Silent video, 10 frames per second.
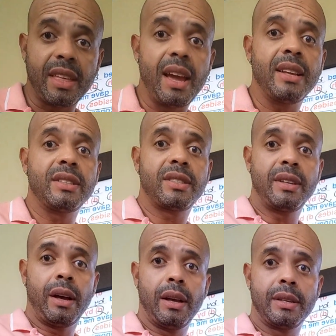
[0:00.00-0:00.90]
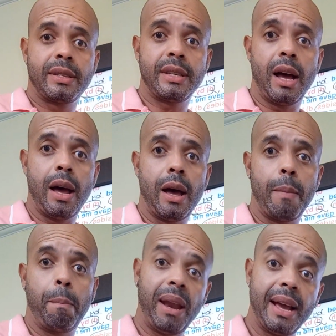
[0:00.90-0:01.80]
things,
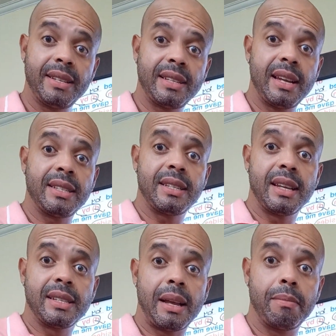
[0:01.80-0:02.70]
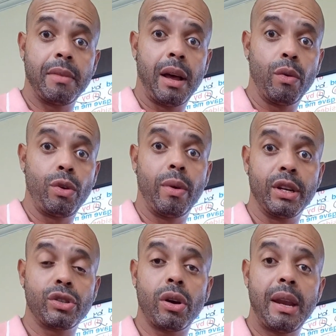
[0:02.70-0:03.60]
some places, some you want
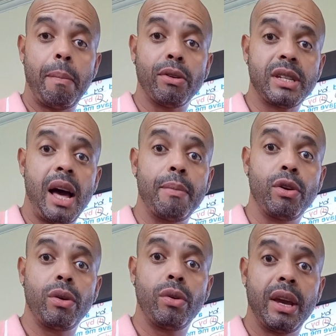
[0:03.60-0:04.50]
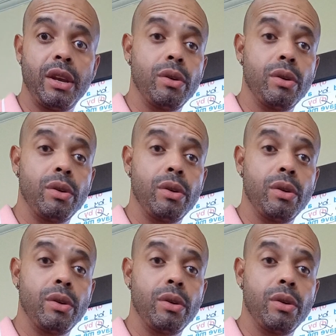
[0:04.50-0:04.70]
to talking about time, you can